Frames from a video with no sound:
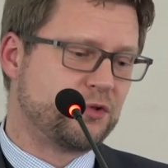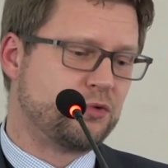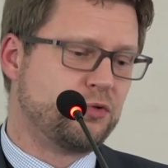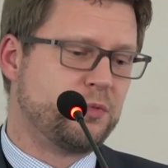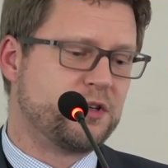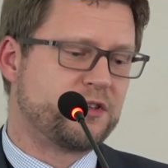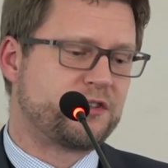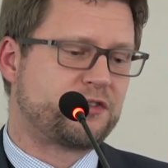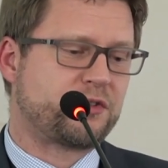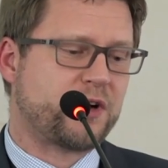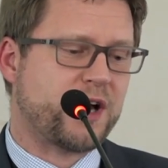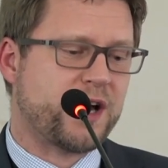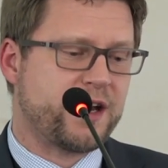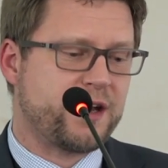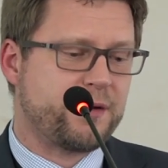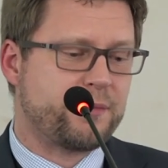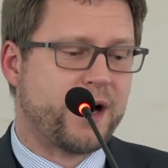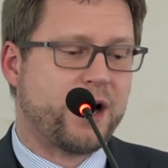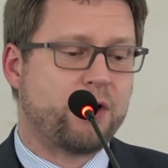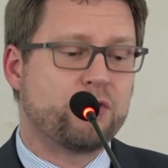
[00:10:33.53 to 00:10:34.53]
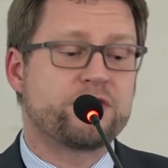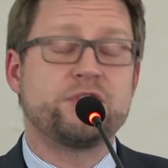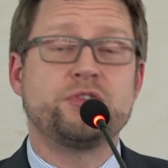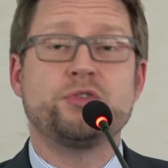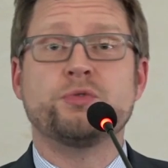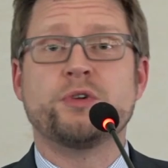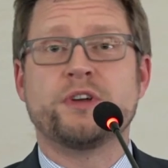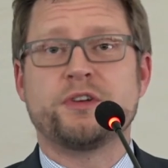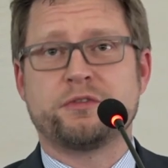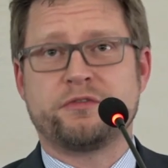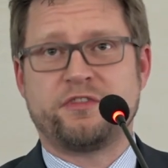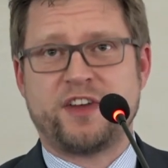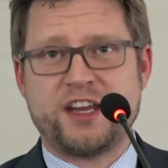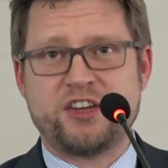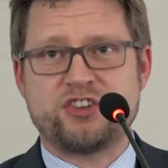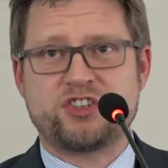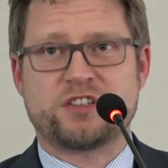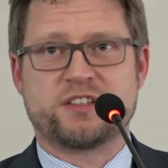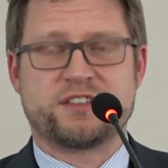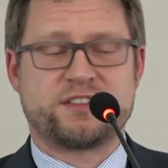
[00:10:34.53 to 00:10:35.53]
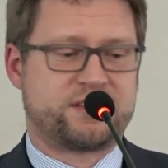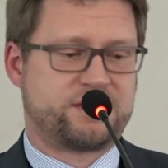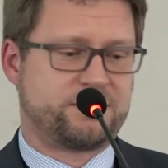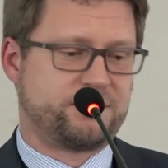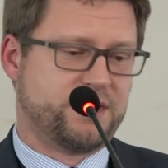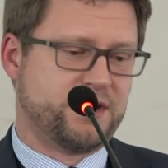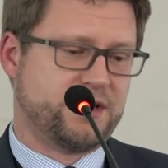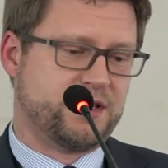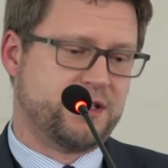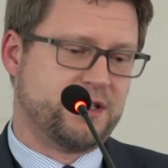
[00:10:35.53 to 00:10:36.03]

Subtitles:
who will try out new innovations,